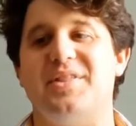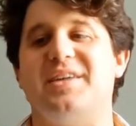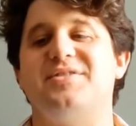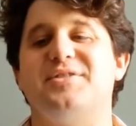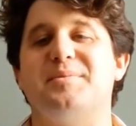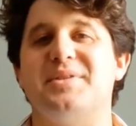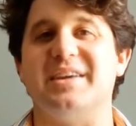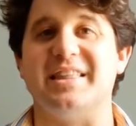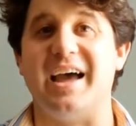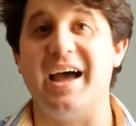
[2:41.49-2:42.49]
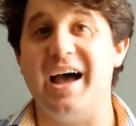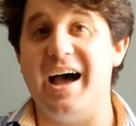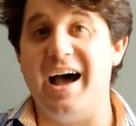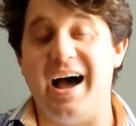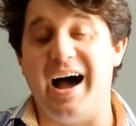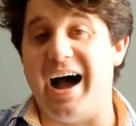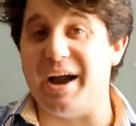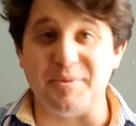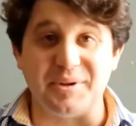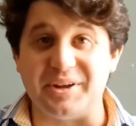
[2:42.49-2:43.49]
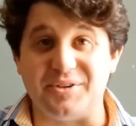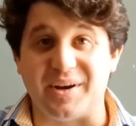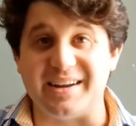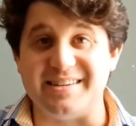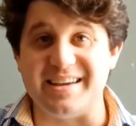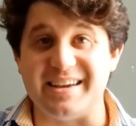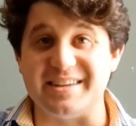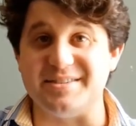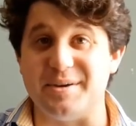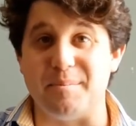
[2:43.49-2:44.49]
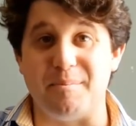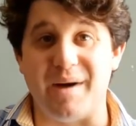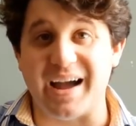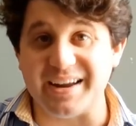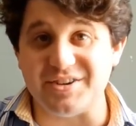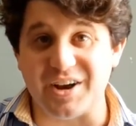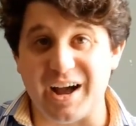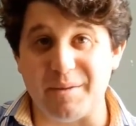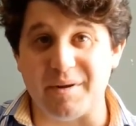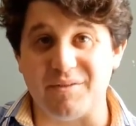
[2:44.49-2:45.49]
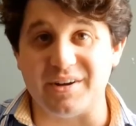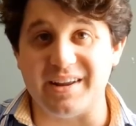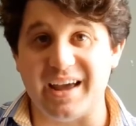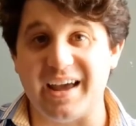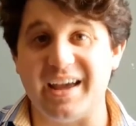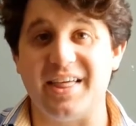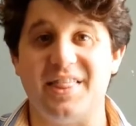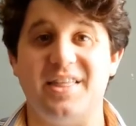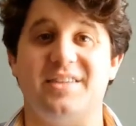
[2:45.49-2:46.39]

That's something that I really try to take into my job every day.